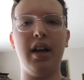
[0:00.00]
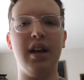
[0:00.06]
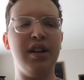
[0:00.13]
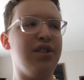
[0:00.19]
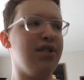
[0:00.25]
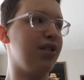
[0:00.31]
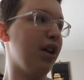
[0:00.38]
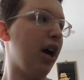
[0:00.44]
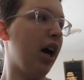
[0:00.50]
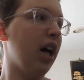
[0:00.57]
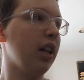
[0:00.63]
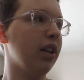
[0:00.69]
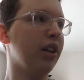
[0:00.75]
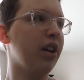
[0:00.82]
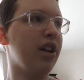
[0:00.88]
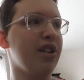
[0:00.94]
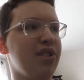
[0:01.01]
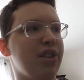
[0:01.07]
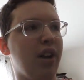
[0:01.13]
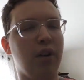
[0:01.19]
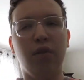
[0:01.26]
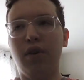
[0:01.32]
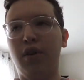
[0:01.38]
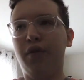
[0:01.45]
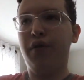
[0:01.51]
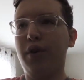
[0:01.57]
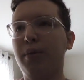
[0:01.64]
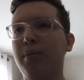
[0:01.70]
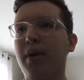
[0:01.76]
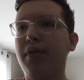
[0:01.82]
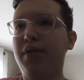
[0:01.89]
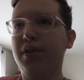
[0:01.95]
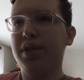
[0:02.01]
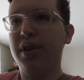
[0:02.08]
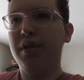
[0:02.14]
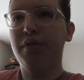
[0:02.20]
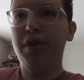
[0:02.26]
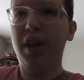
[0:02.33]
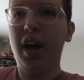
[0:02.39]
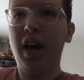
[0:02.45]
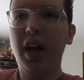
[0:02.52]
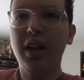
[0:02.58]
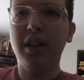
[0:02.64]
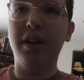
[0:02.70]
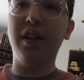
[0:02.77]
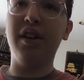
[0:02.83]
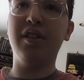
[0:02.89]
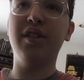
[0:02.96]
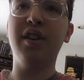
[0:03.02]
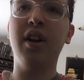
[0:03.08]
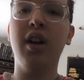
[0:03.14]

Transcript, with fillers: it's the holidays and I want to film everything for the holidays.